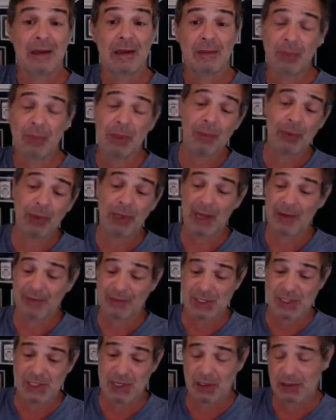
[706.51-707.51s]
People have to
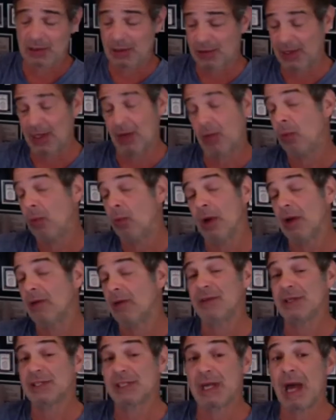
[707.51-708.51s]
start to think, well, what if
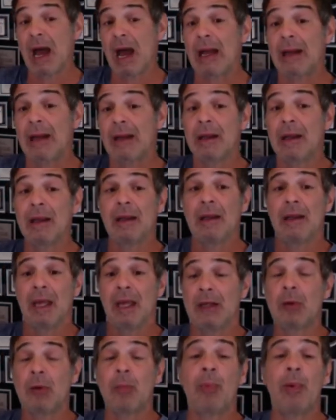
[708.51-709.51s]
it's not? And
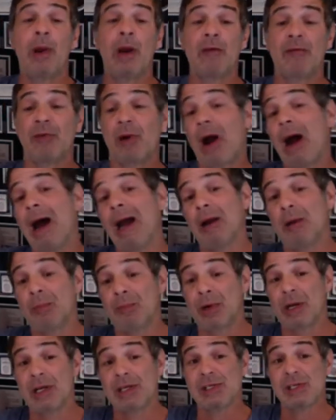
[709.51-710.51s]
to prepare for higher
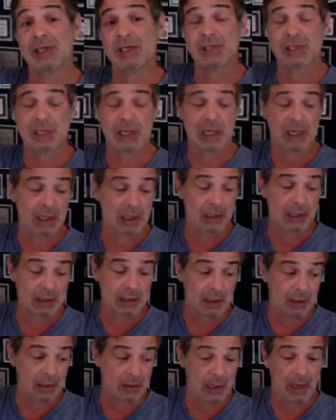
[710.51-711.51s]
prices. And
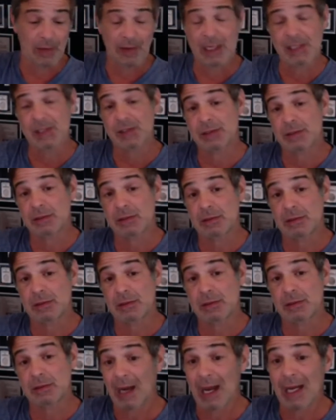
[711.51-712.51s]
that's the
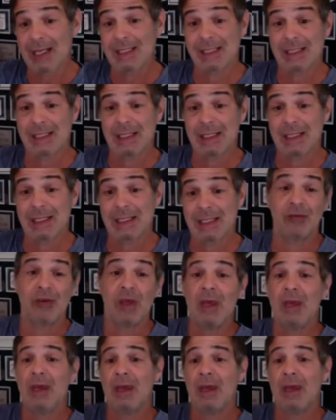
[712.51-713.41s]
way that I see things.